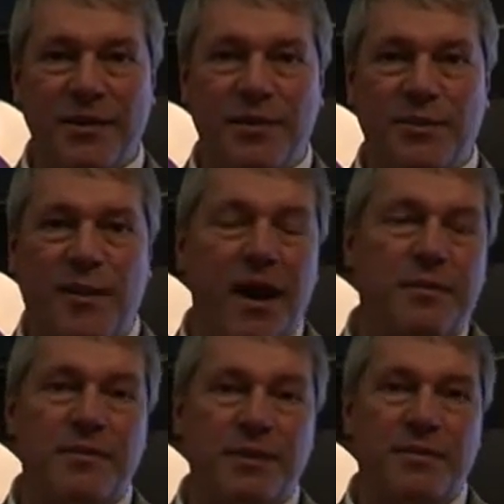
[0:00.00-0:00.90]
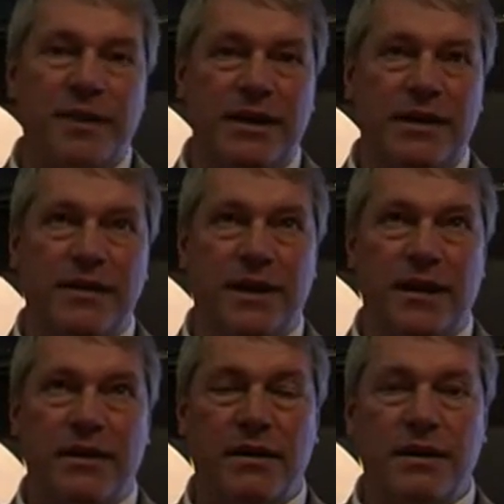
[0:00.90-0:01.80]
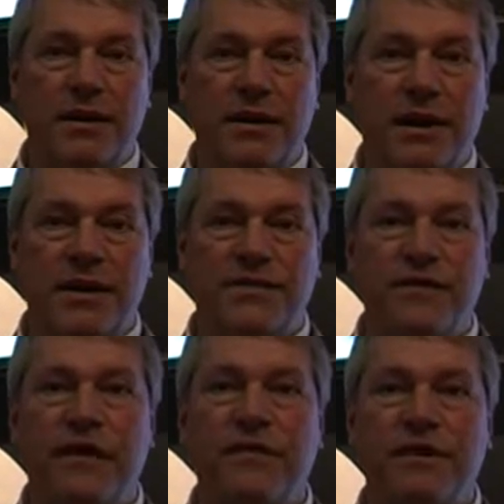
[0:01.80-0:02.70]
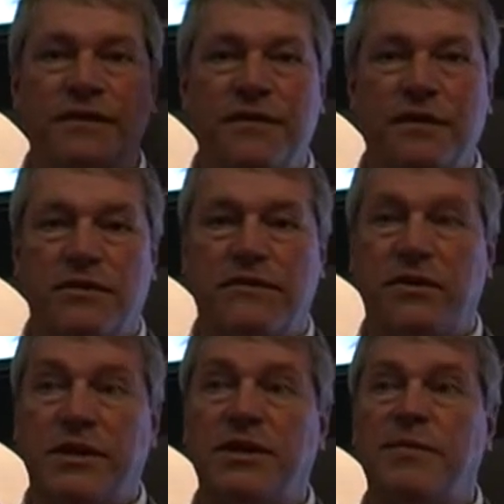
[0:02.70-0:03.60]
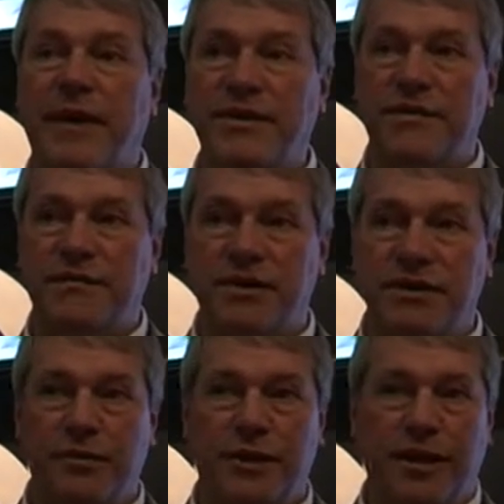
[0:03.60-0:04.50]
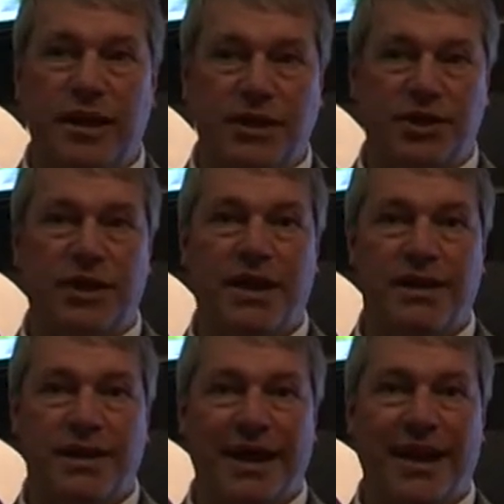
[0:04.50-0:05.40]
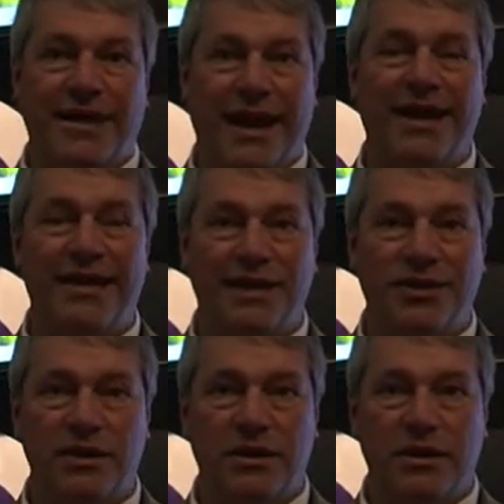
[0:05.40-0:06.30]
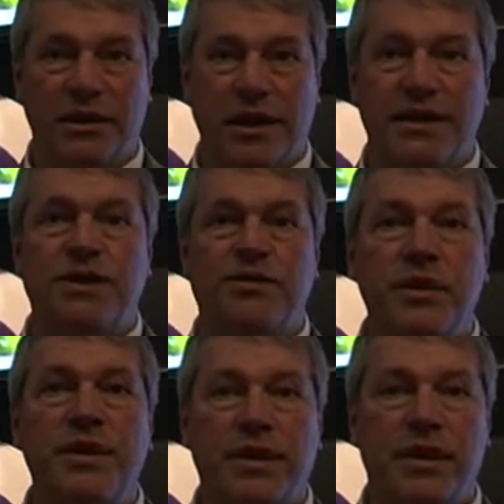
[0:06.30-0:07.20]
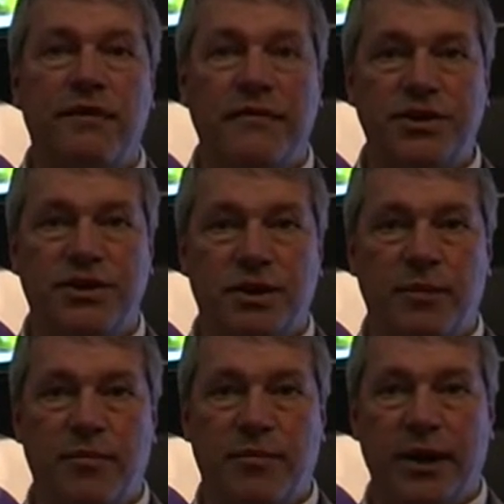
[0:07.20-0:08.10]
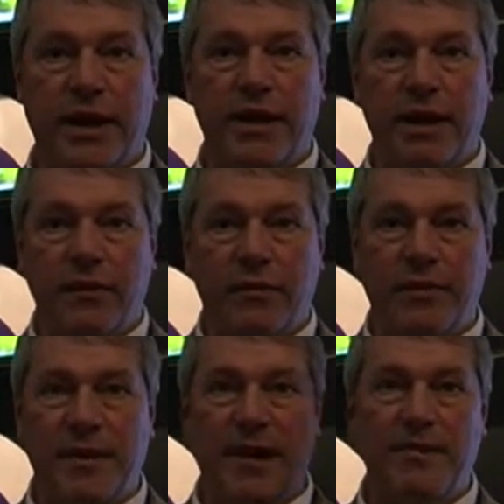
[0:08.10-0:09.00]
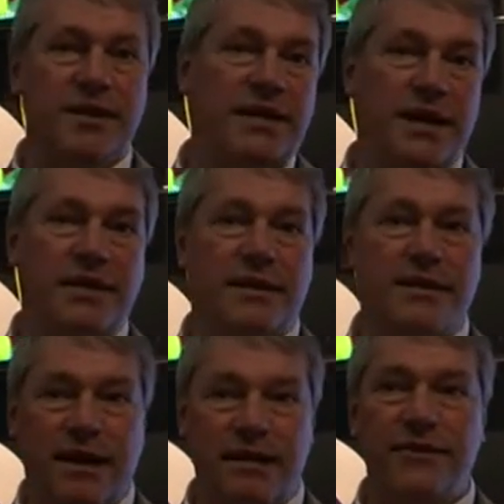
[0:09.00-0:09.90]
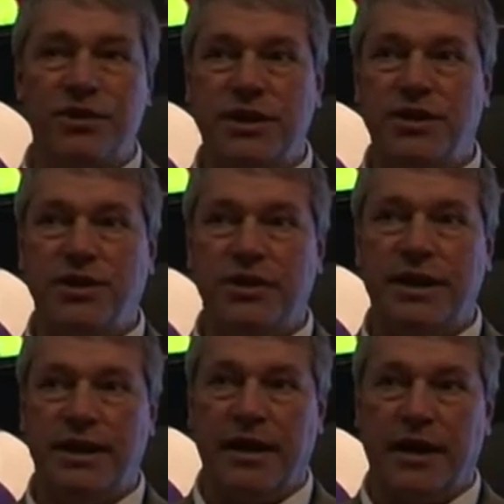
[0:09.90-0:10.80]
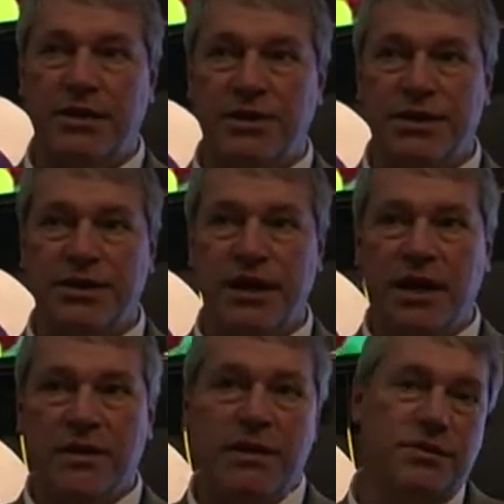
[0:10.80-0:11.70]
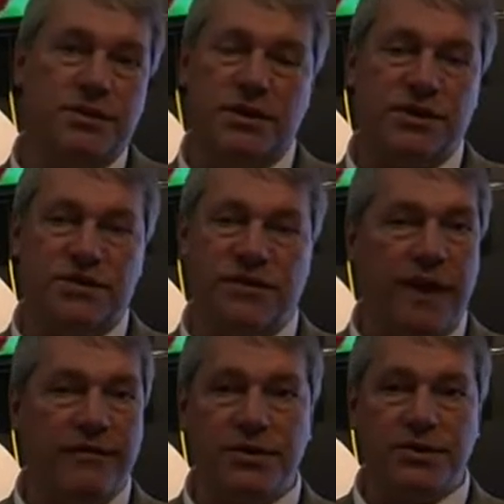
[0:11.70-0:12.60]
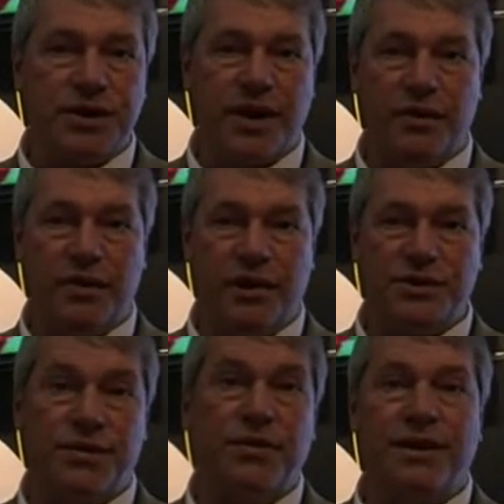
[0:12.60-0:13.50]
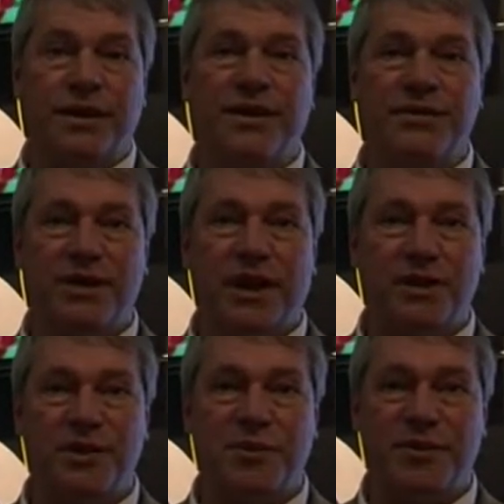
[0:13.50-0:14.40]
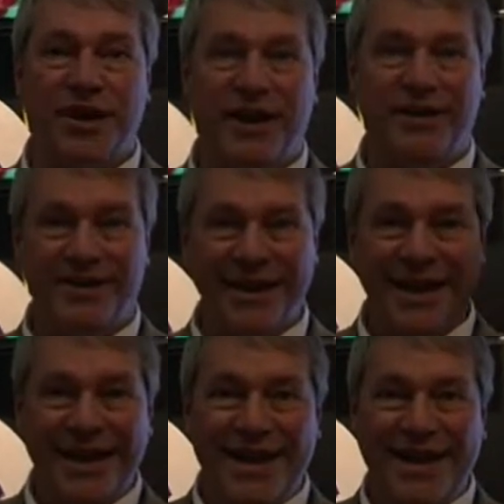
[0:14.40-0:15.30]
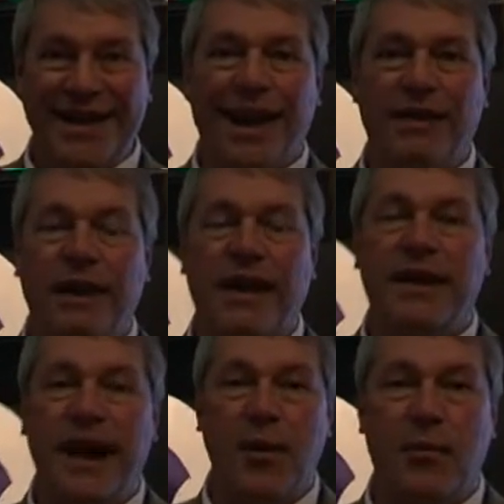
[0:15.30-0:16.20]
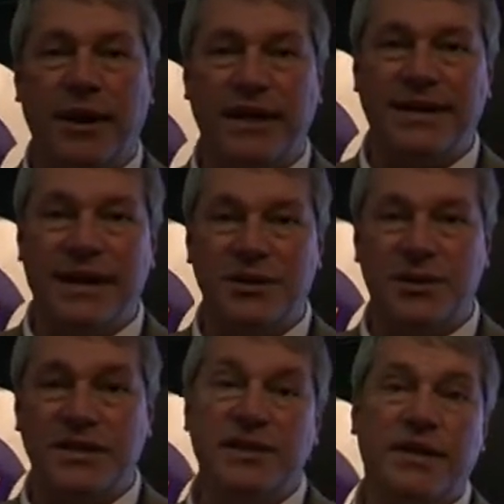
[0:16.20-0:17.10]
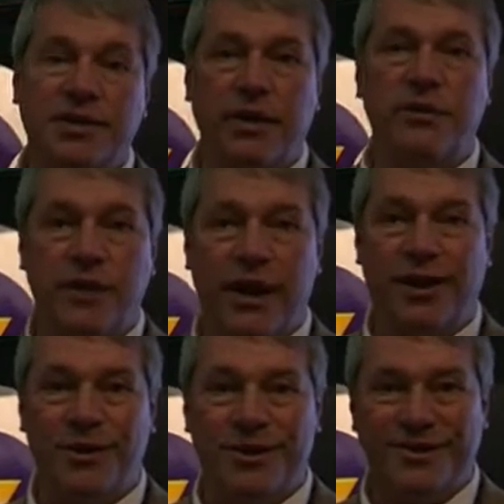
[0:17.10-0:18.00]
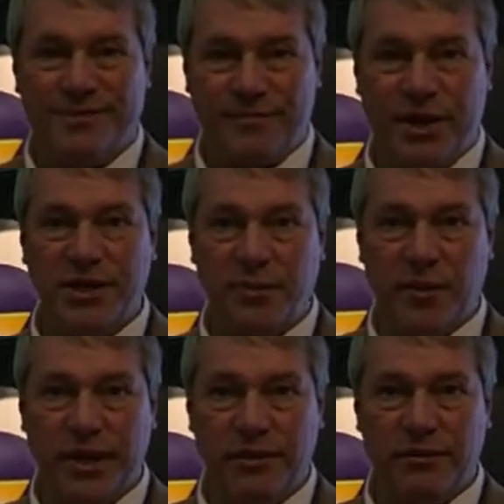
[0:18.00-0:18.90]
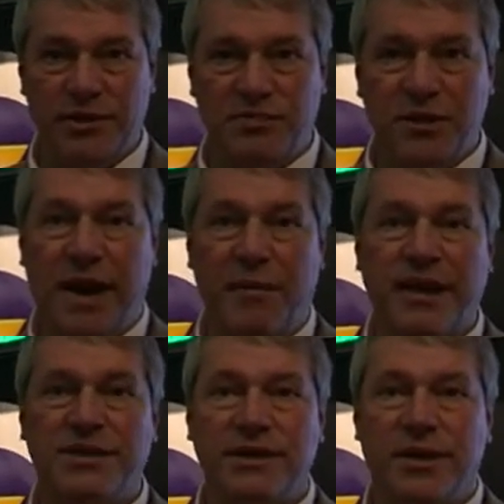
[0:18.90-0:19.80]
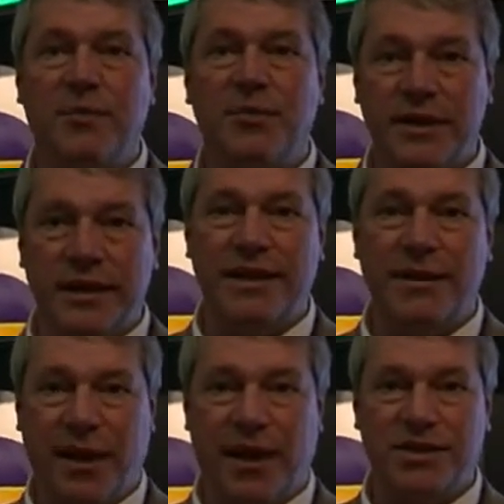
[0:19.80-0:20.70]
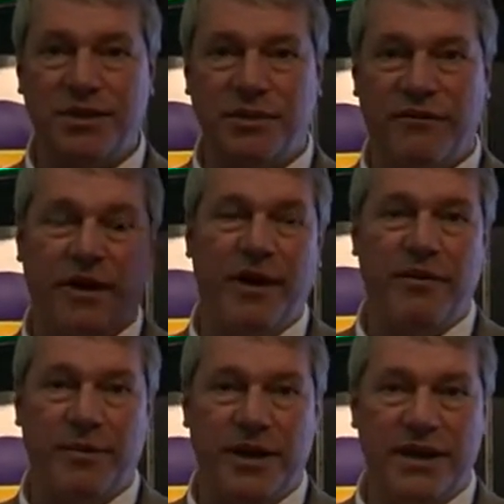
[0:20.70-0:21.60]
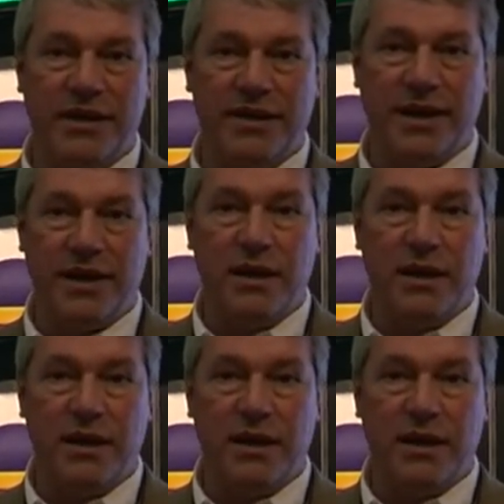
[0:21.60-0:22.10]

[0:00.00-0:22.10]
But the problem has been that it's very difficult and very expensive to do it in HD and in digital. And that's really the innovation that we bring. We've been able to take the television digital technologies, those that just 5 years ago cost $30,000 per channel, and now bring it down to a $600 price point, which now makes it completely possible for everybody to take